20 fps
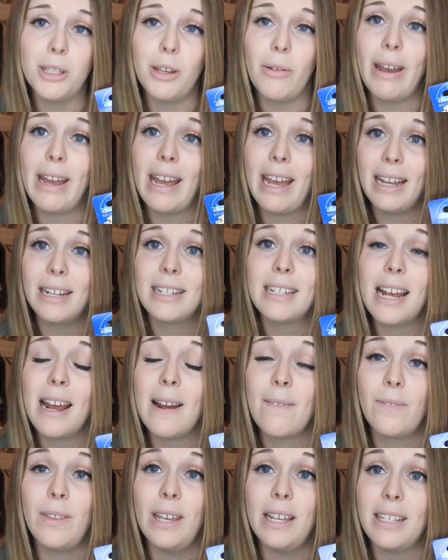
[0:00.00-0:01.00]
so I had to
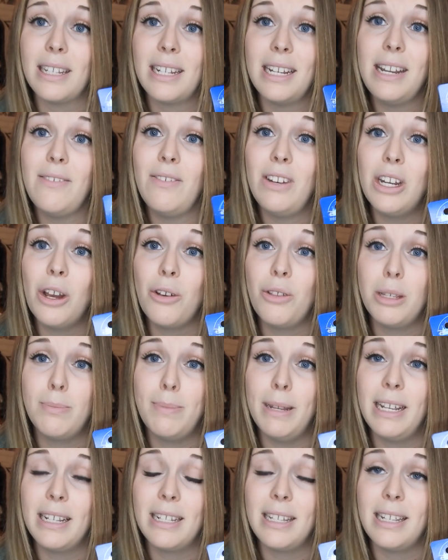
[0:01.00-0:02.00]
have this. I didn't even know this
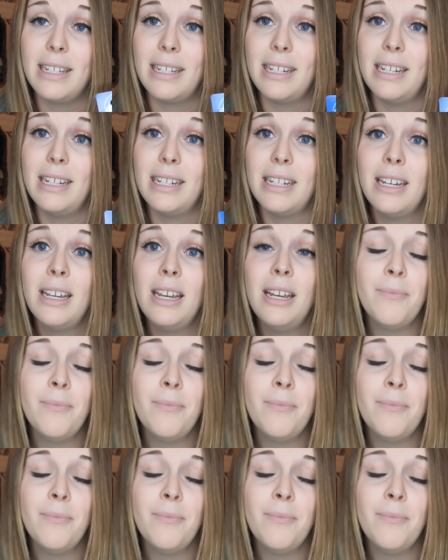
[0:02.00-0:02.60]
pin existed.